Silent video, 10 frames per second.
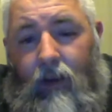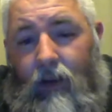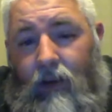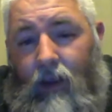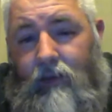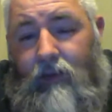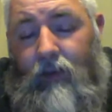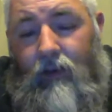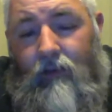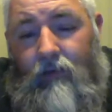
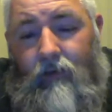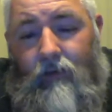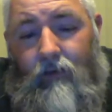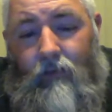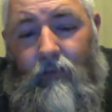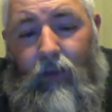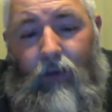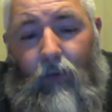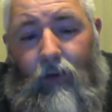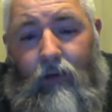ADHD, be
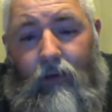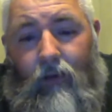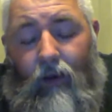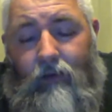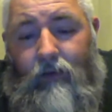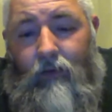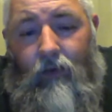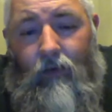going nuts.